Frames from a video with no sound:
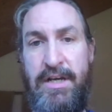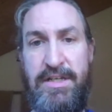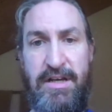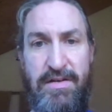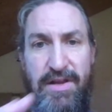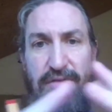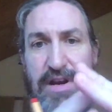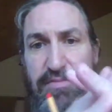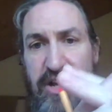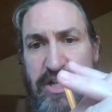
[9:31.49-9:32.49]
So the
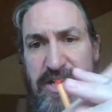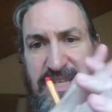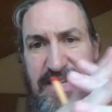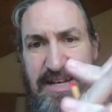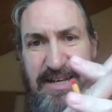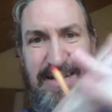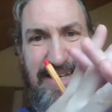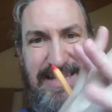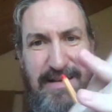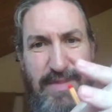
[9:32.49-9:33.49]
3 branches
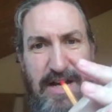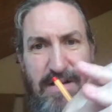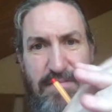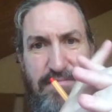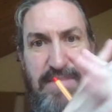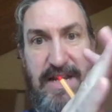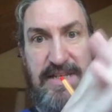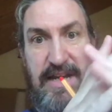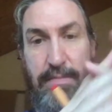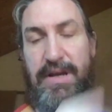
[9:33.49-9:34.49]
are somehow
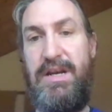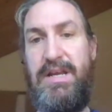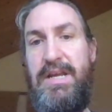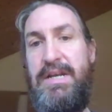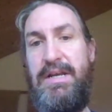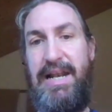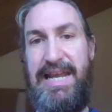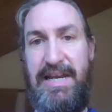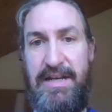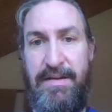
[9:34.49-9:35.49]
mixed up and
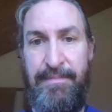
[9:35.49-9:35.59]
interlinked.